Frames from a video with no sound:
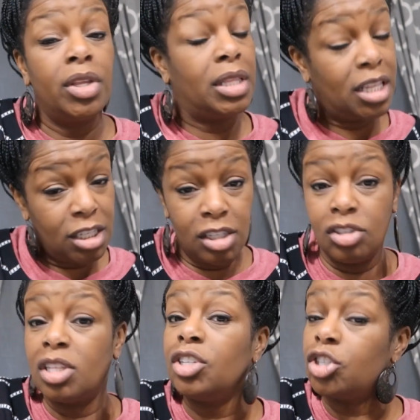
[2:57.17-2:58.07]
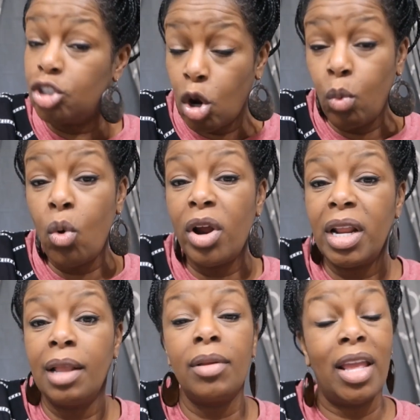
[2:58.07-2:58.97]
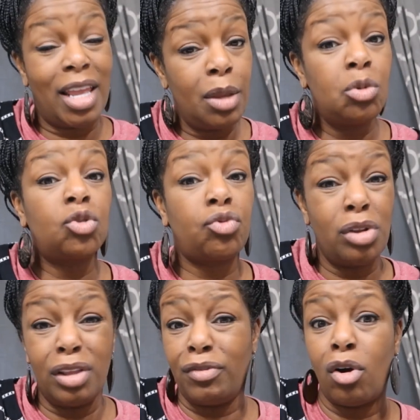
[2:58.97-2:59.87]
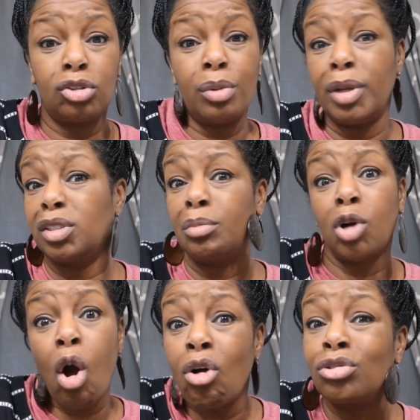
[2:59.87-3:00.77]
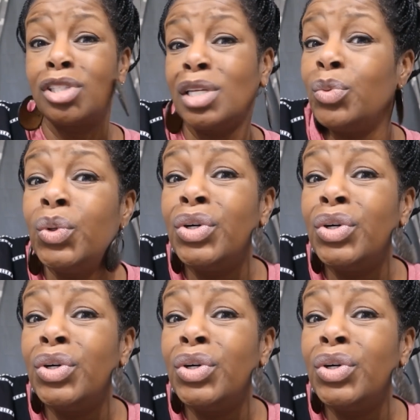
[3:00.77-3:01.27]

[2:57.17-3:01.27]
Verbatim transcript: This is this is your warning. And he was really far talking about some Carlton